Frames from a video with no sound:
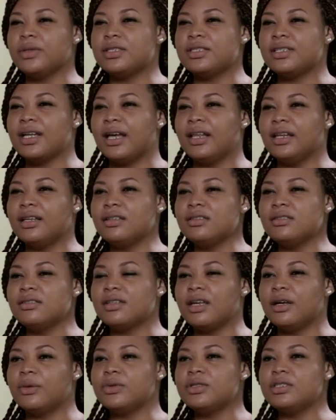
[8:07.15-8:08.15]
with
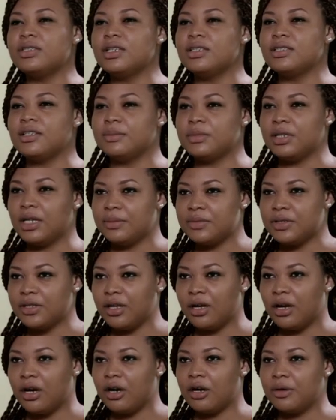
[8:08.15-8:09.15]
stylists, I would say sometimes
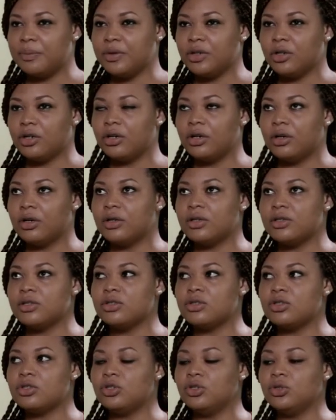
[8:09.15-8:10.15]
they are,
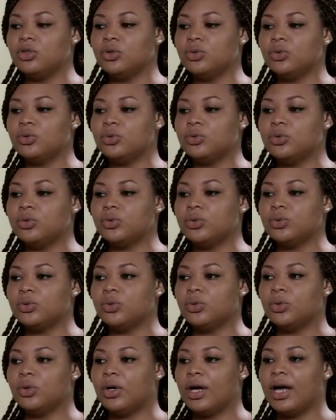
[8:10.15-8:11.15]
because
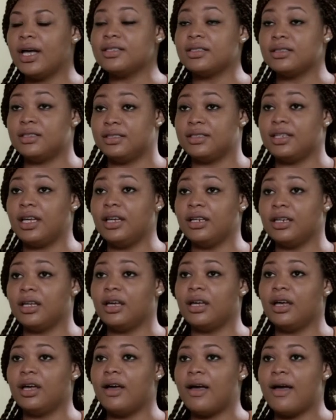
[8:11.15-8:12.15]
you, as a
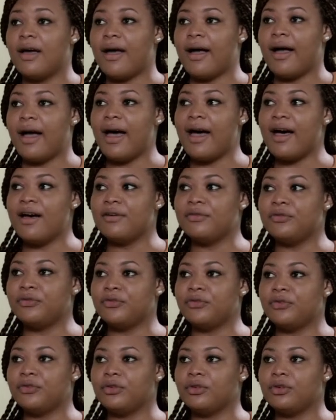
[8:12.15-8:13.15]
designer, have,
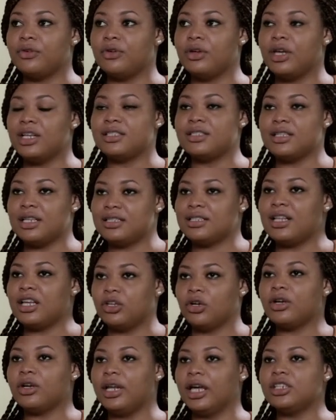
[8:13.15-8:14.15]
it's
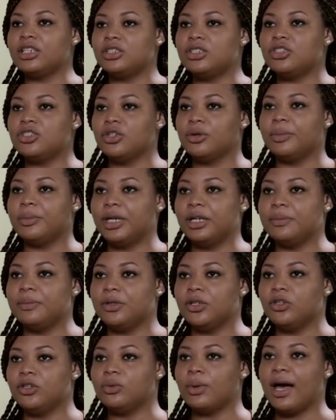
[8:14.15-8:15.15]
like your collection is your
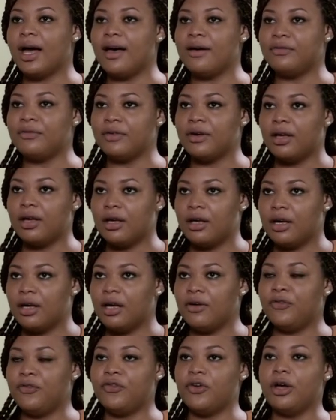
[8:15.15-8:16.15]
baby. You have
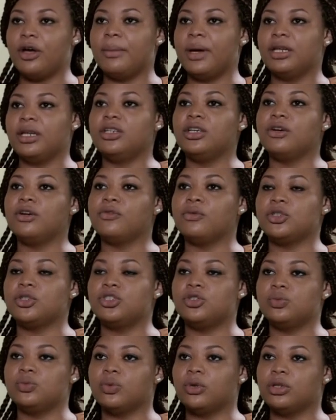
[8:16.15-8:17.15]
a firm idea of
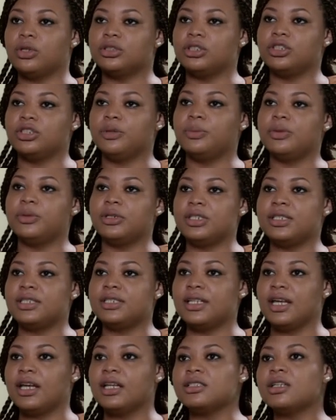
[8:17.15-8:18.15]
what you want and you're pretty
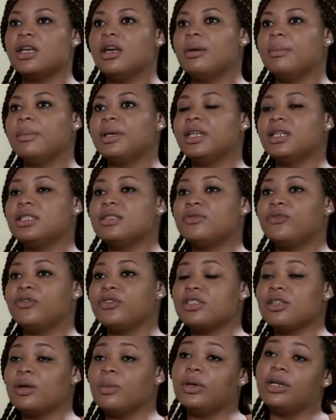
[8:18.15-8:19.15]
set. But then
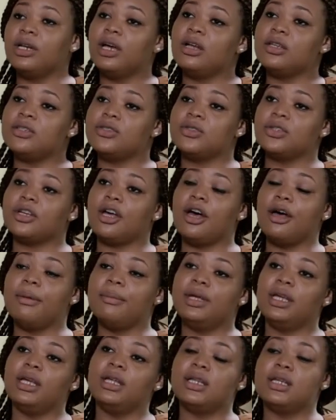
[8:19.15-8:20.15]
for someone else to
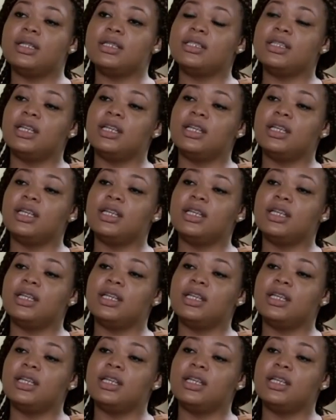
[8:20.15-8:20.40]
come in and